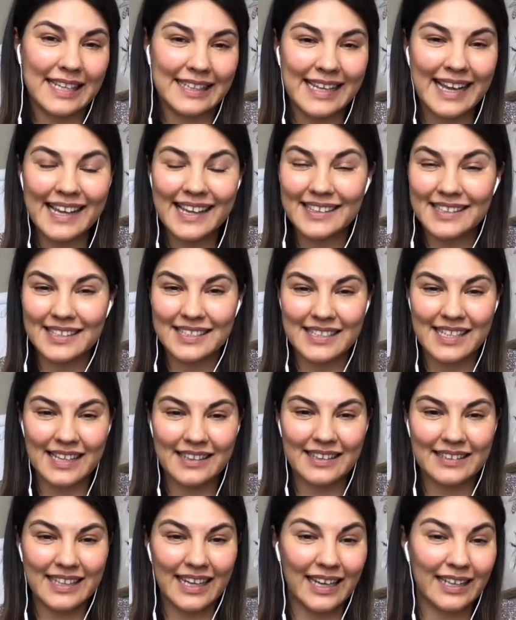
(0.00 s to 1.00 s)
And I
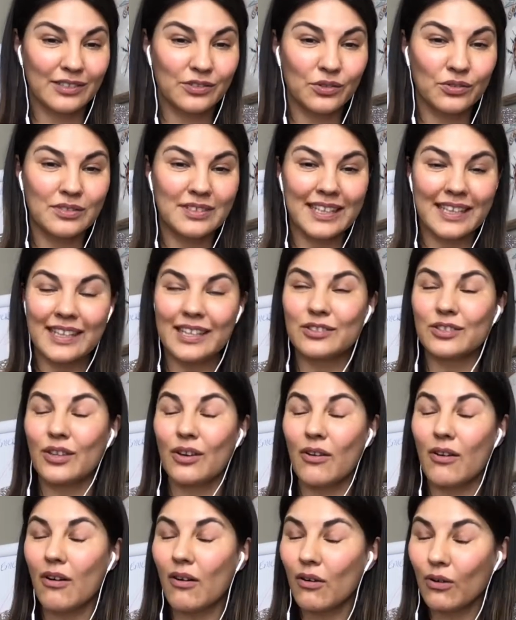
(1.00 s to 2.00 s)
understand that. I don't it
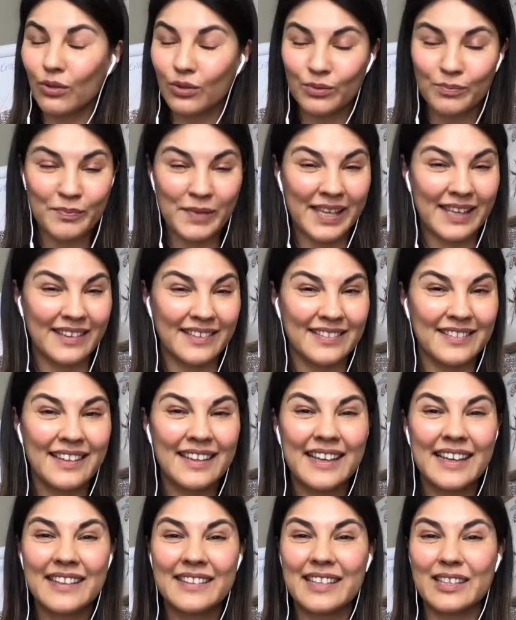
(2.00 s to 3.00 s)
all mean
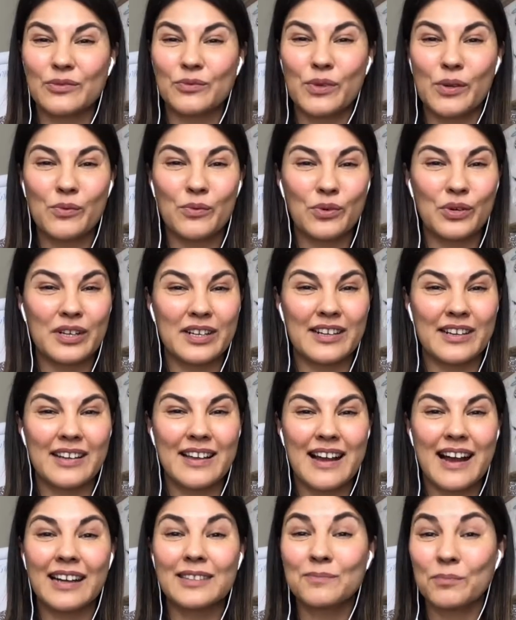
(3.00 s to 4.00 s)
that we were
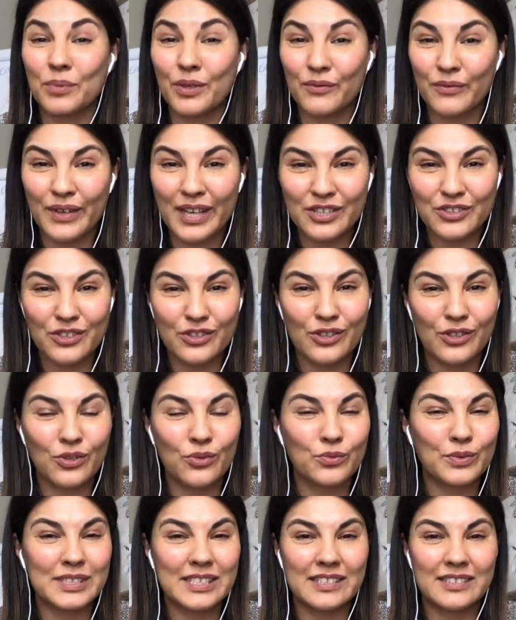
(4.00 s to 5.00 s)
unprofessional
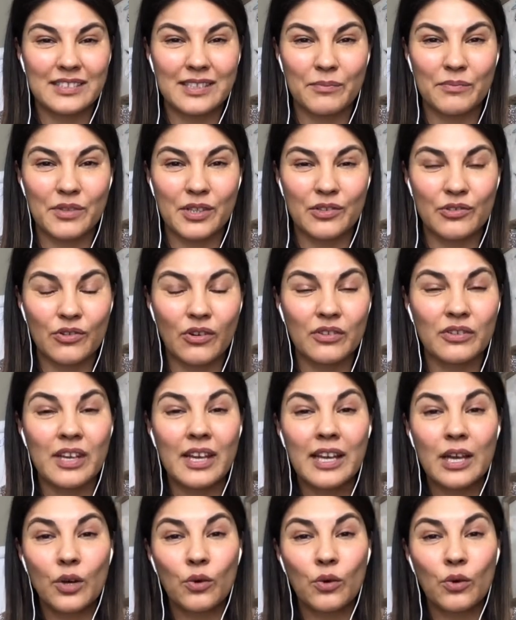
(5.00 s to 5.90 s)
or we did something wrong.